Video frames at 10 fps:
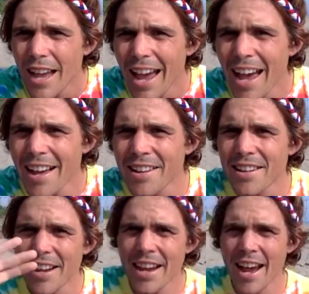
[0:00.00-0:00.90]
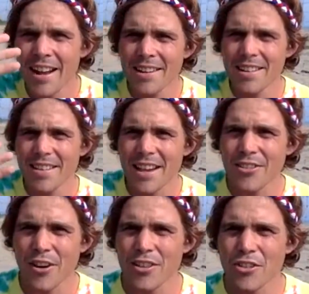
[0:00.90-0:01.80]
Anne, hey Anne,
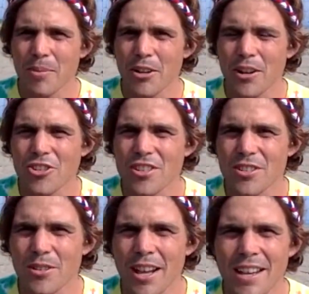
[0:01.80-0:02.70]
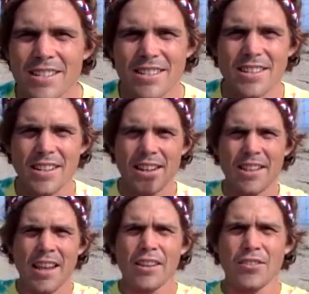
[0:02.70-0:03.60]
thanks for answering my questions, Kulas.
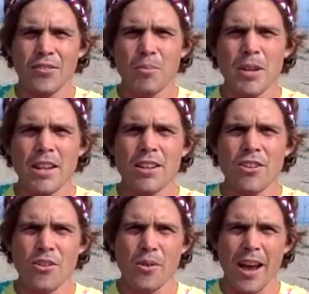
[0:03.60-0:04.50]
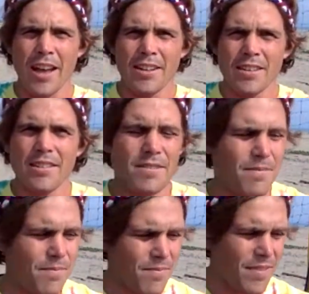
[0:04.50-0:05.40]
Thanks for being you, Anne.
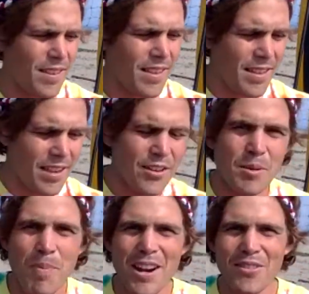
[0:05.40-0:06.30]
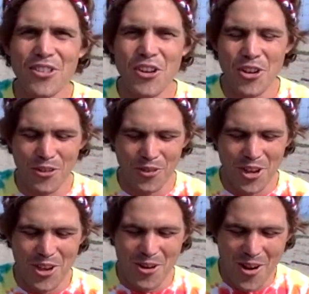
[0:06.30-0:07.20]
Here's a bite of cereal for
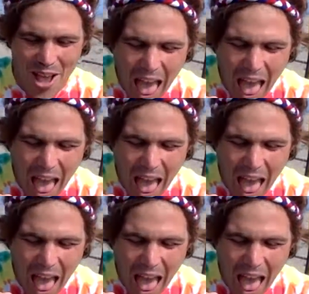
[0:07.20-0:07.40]
you.